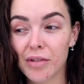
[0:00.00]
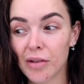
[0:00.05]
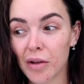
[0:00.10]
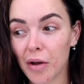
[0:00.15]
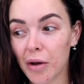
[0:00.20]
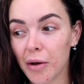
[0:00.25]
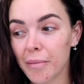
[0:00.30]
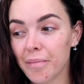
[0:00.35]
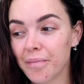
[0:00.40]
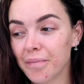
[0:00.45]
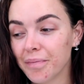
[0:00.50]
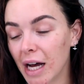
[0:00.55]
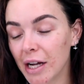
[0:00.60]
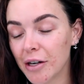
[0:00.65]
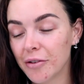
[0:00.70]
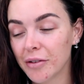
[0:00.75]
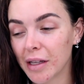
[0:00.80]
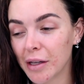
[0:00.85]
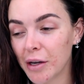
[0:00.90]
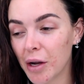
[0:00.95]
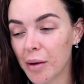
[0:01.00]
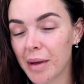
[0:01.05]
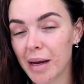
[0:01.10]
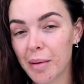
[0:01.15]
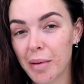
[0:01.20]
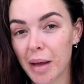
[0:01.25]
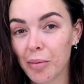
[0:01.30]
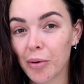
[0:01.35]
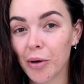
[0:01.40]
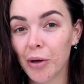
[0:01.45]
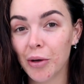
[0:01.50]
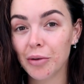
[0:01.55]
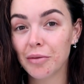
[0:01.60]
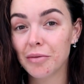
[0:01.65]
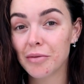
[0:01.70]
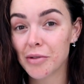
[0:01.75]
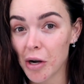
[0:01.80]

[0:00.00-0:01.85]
So I don't really know many people who